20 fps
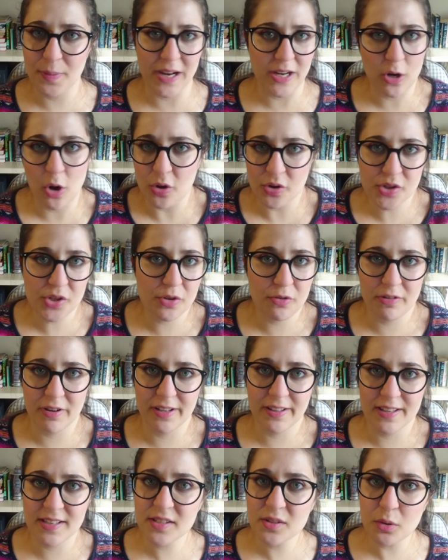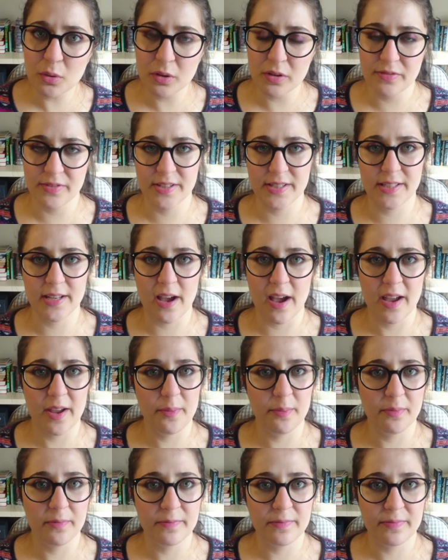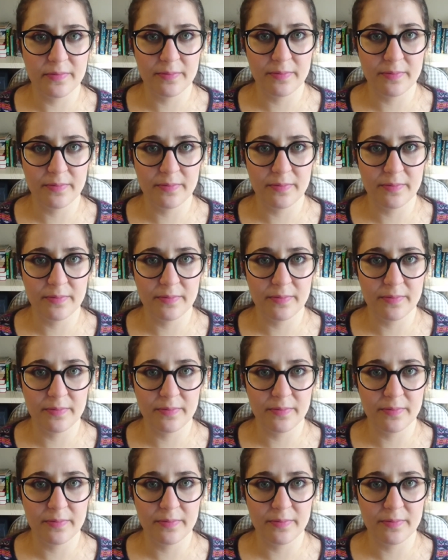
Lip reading: by not doing this all of the time.